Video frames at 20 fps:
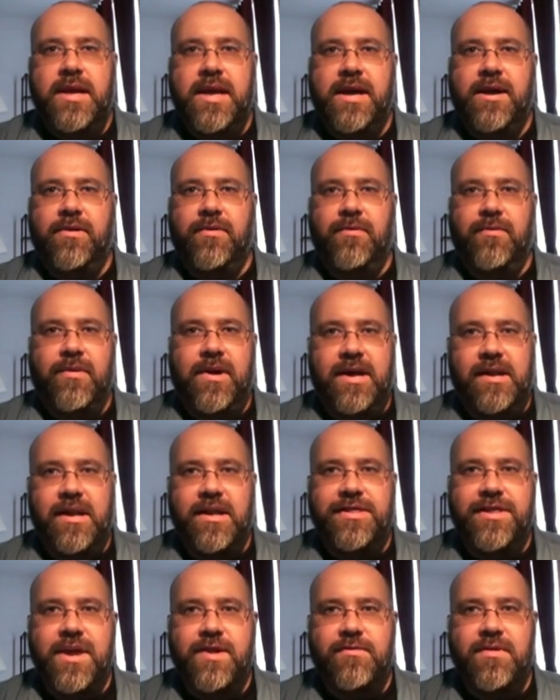Now, while
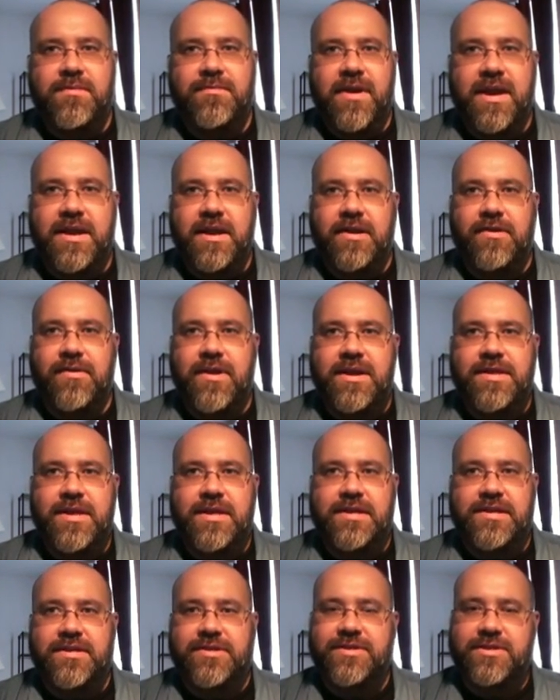I think we might agree
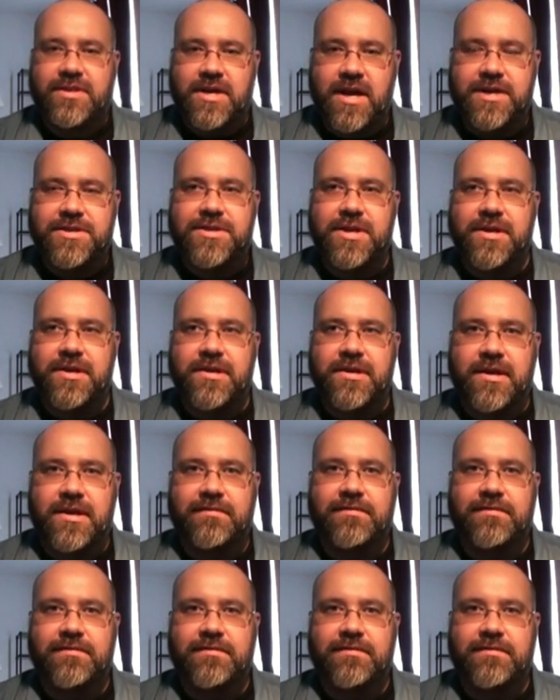that discussion